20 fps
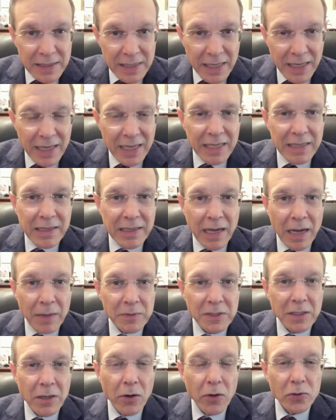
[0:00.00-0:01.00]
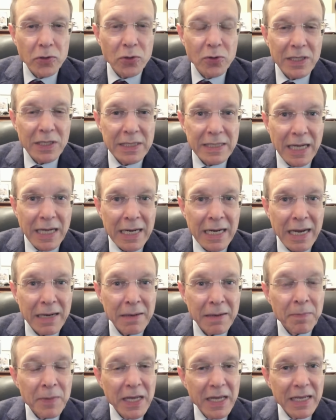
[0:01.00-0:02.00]
it comes close to the sun and
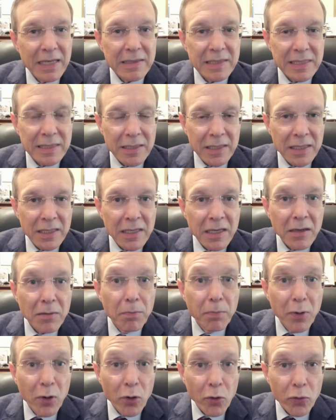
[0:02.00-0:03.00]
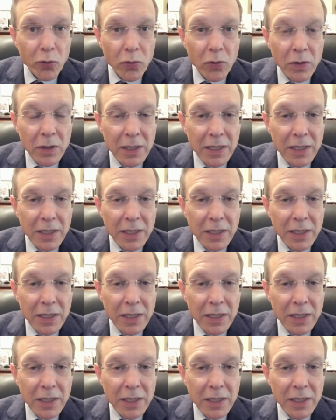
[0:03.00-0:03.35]
it's turning blue.